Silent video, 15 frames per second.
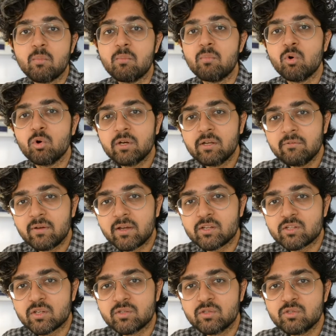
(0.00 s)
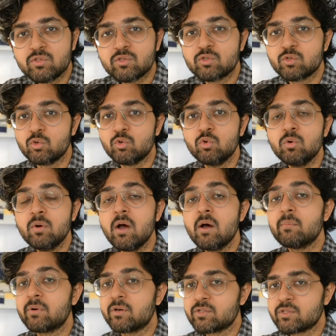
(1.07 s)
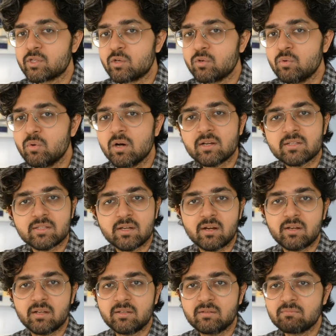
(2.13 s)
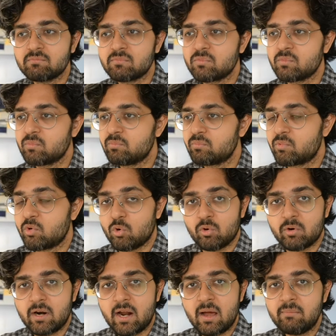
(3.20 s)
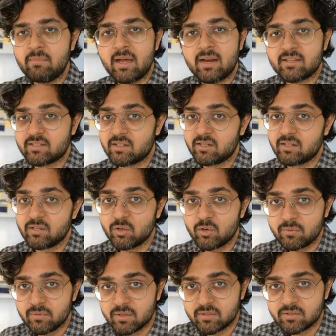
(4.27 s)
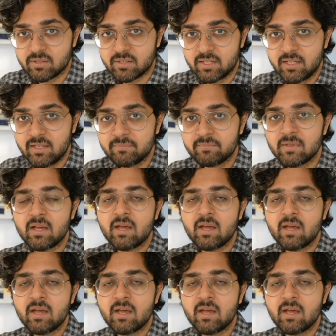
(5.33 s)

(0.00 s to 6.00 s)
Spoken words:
motivations to pursue a certain program at a certain university.